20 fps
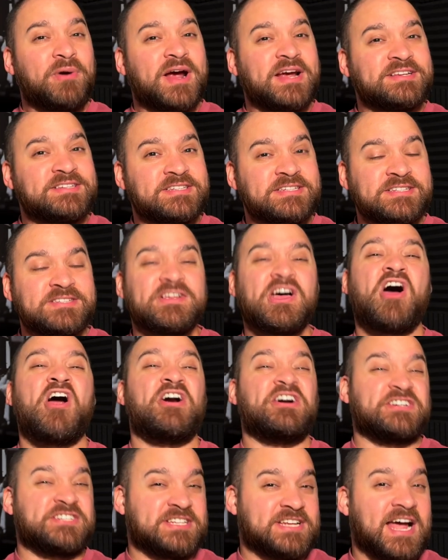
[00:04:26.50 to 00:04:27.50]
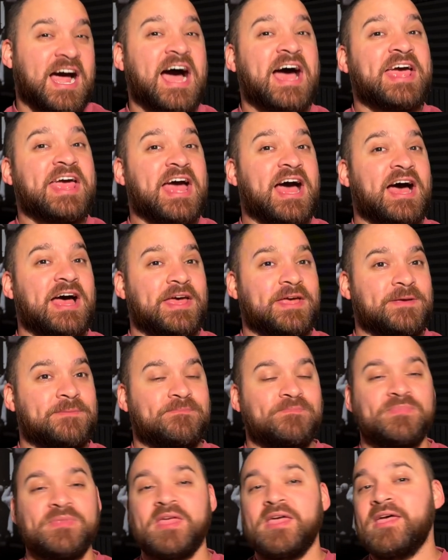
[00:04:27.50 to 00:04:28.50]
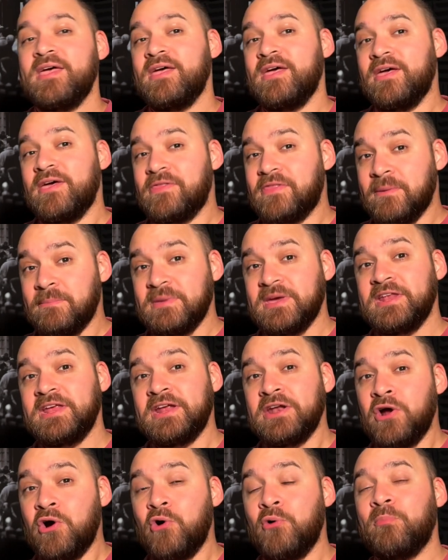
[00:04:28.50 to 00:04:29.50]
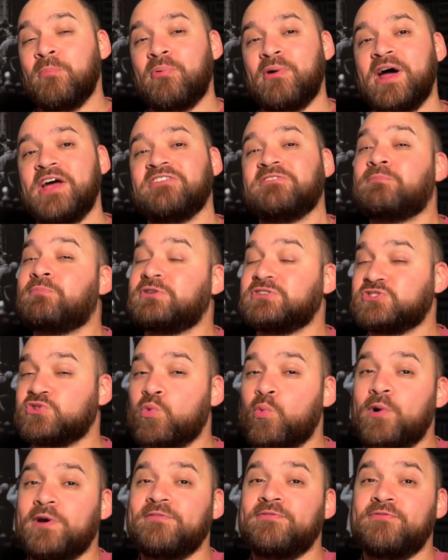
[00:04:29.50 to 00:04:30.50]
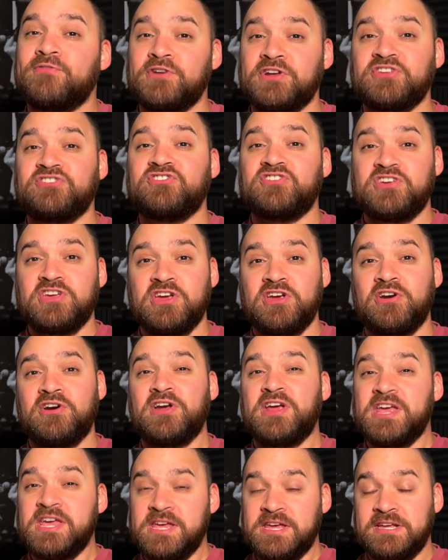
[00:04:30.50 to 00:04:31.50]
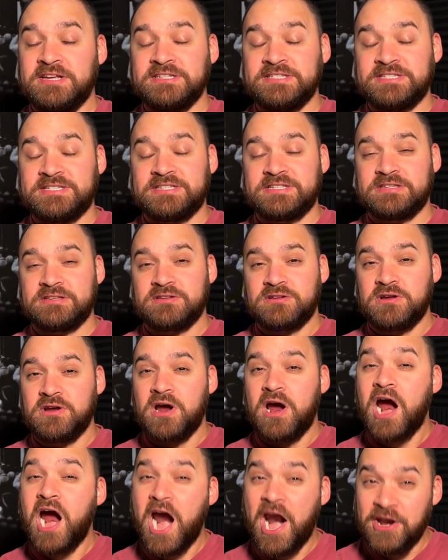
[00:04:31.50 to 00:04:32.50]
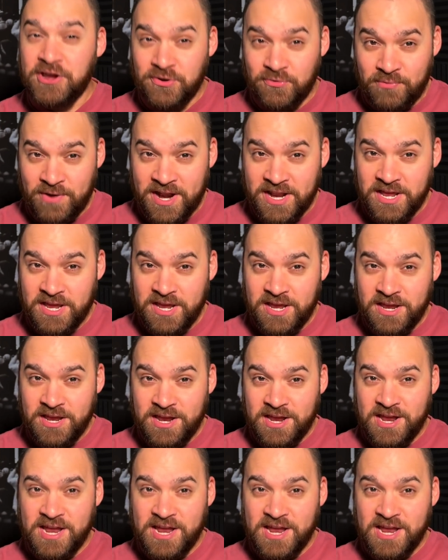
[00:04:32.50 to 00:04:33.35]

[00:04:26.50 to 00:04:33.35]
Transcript: prices are sky high. The median home price per square footage here is, are you ready?